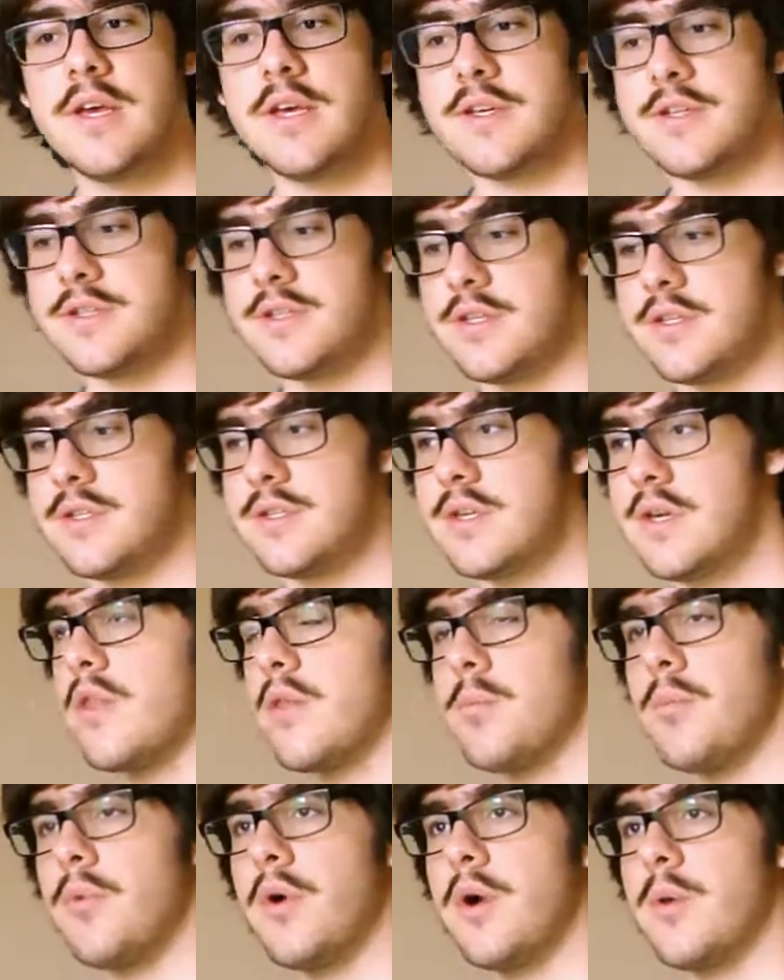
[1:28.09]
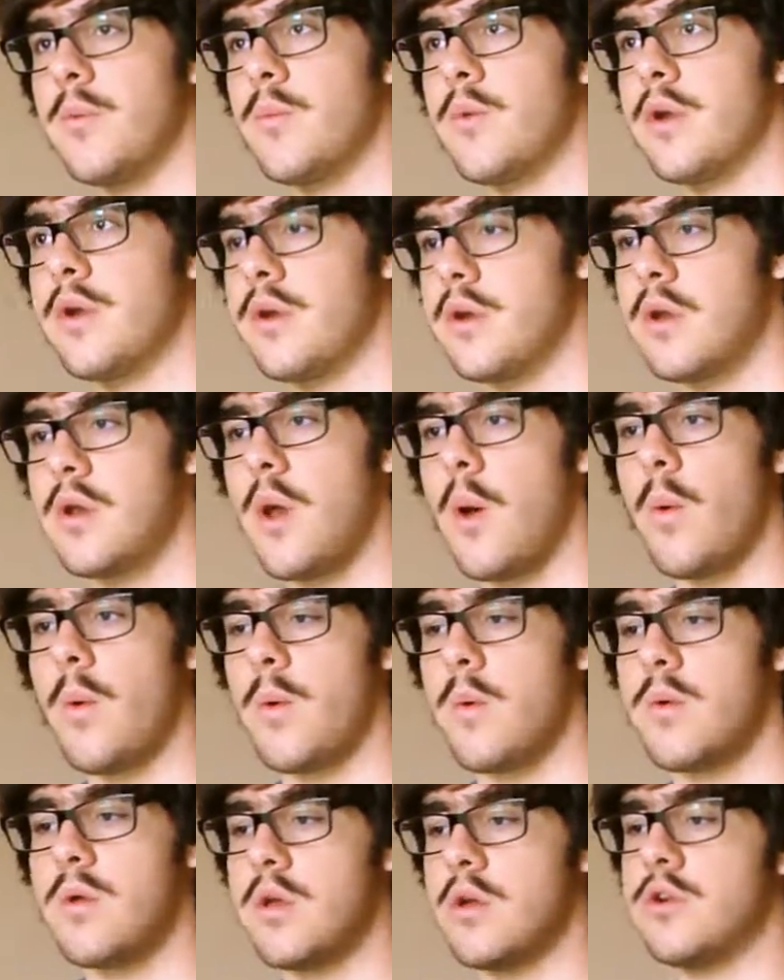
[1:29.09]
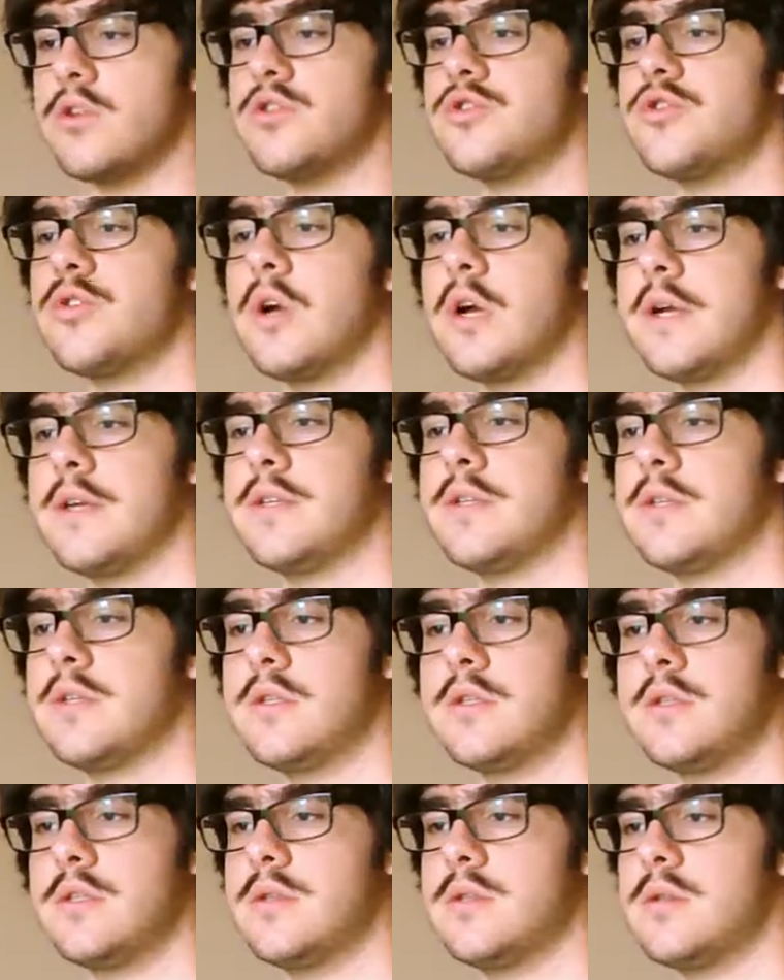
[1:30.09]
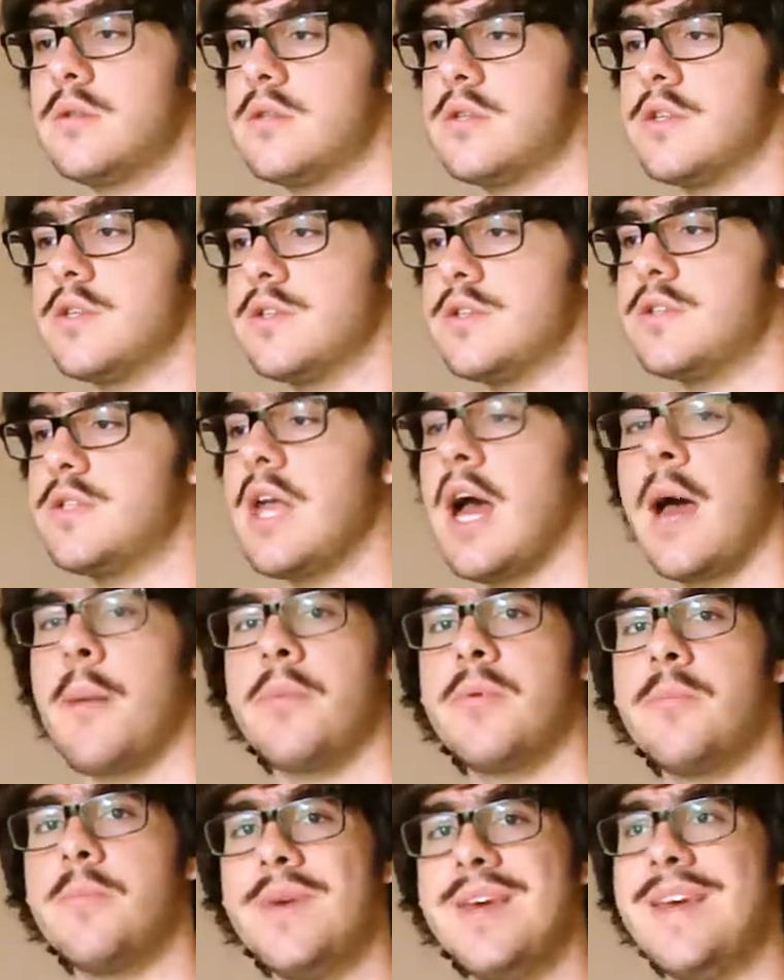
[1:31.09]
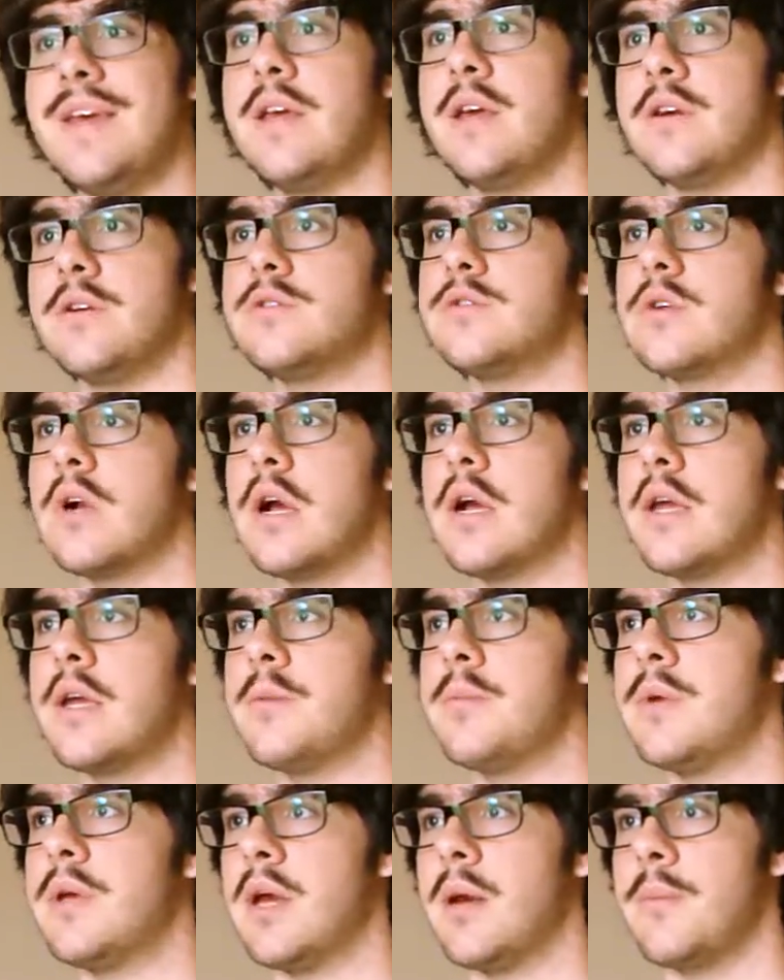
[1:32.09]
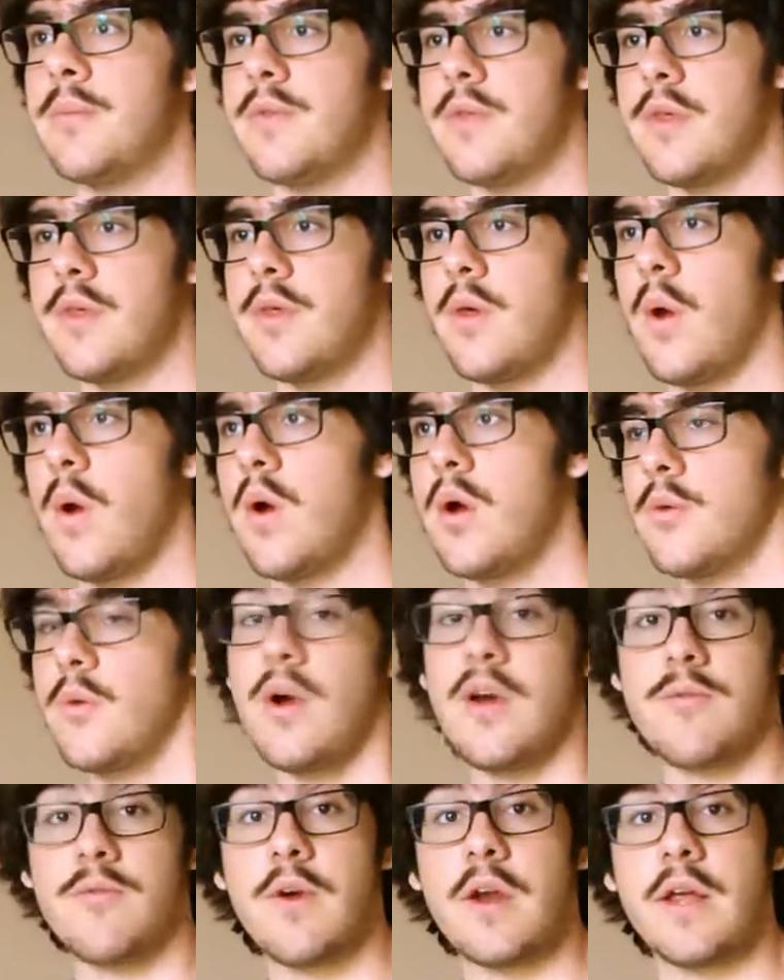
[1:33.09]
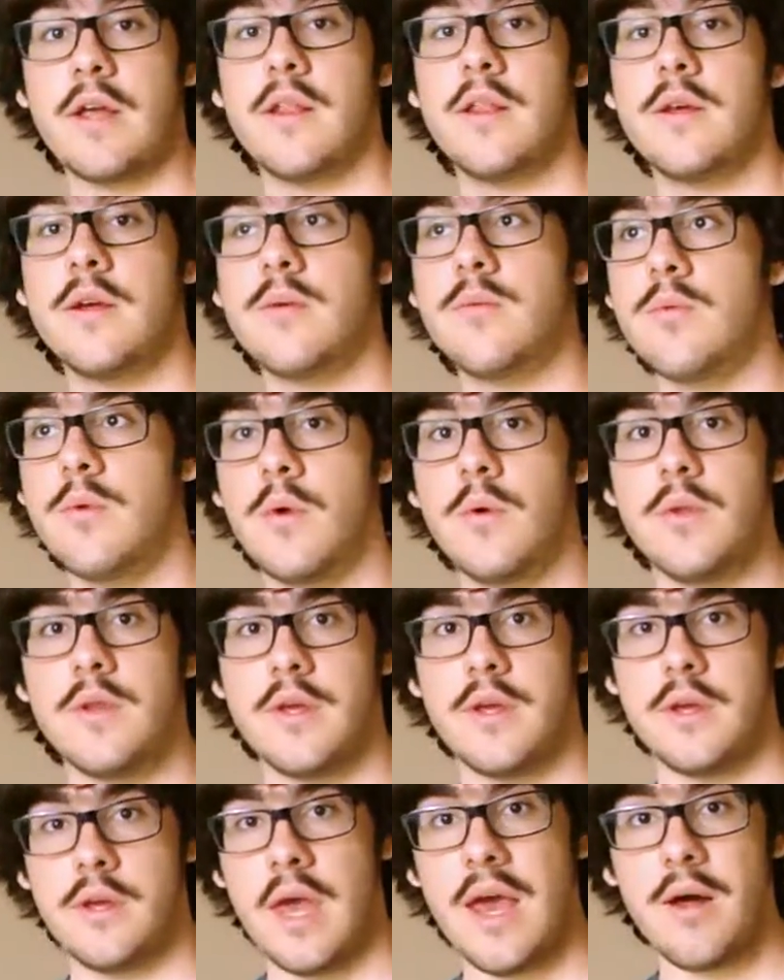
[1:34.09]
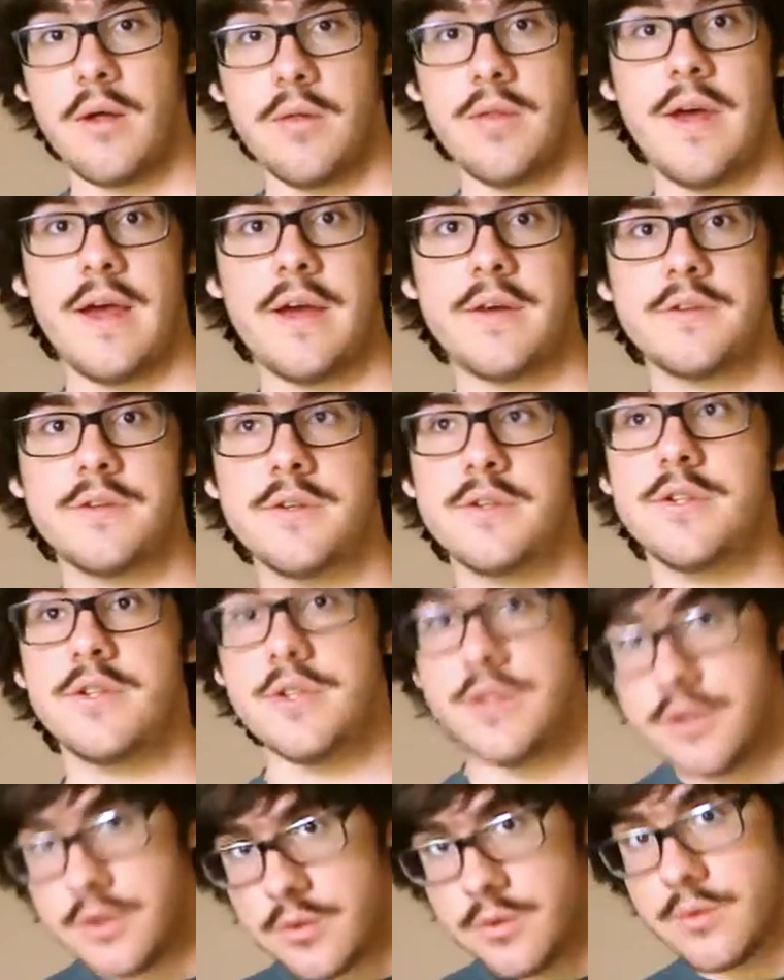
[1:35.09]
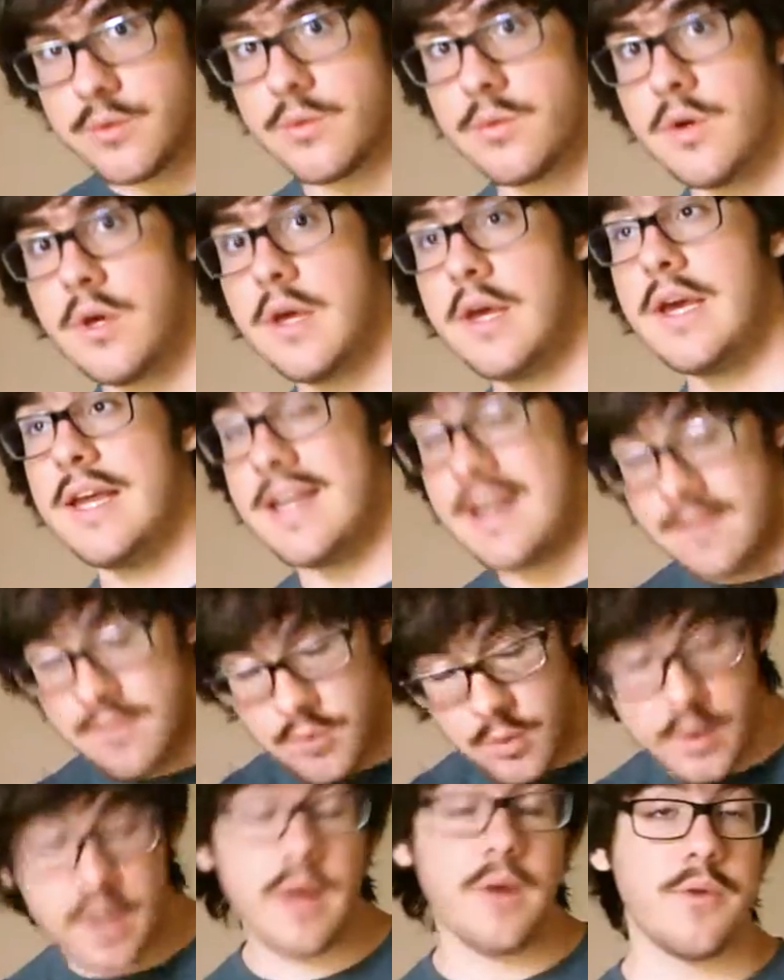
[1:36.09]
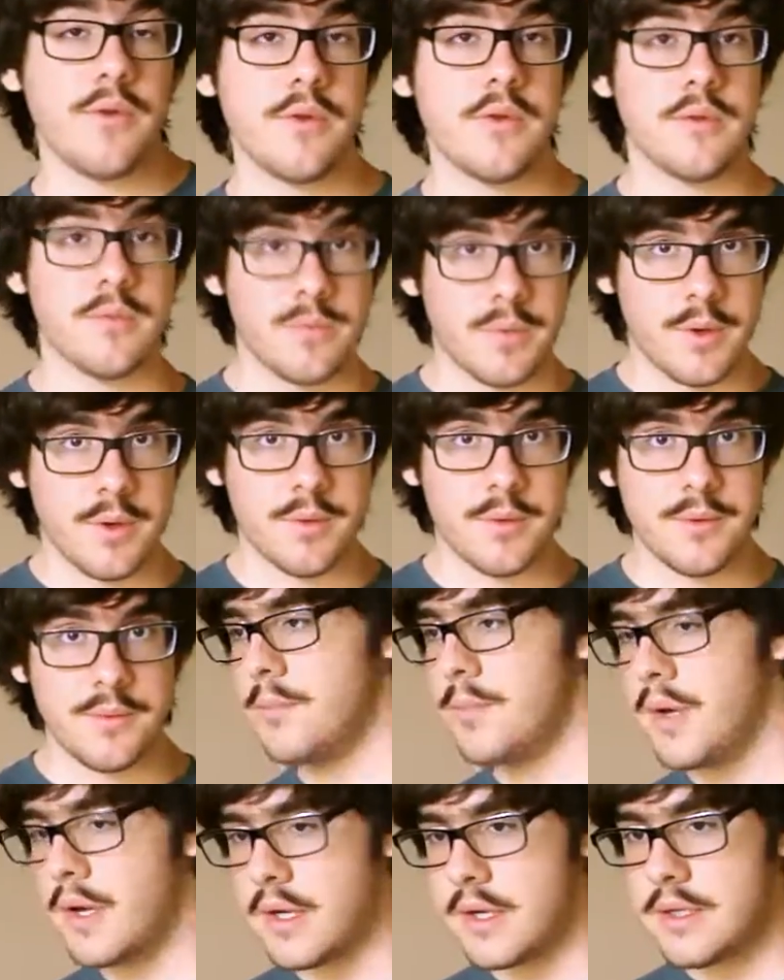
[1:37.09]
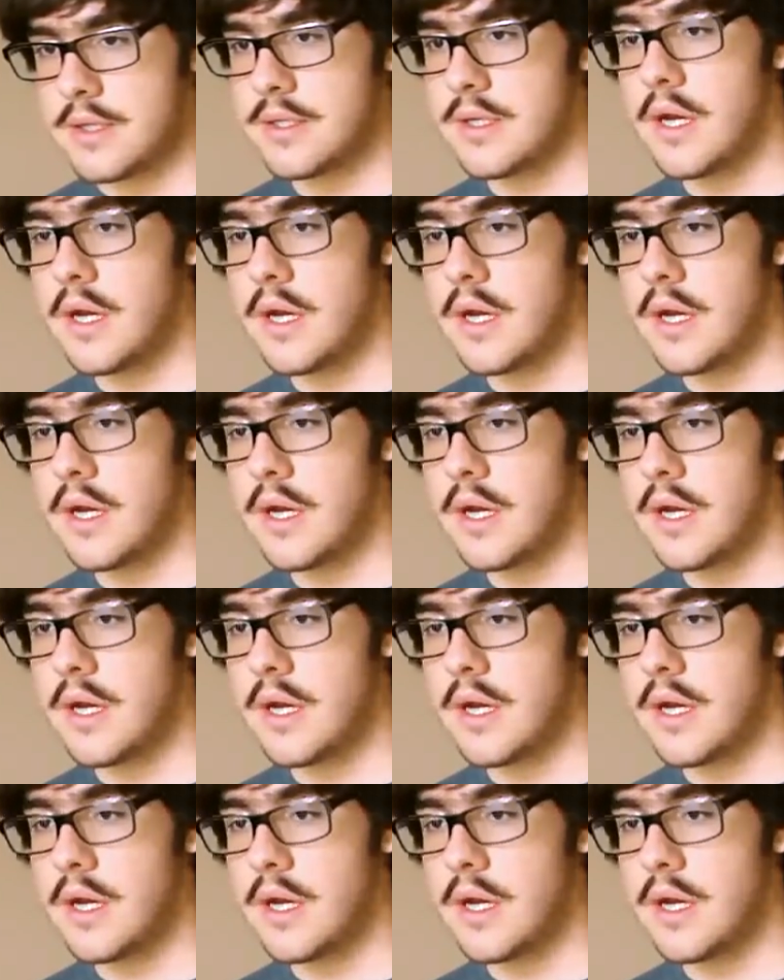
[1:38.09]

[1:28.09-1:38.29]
It's just the point where oh, your truck just stops being a truck and becomes this, quite frankly, a rolling health hazard to you and everyone else on the road. But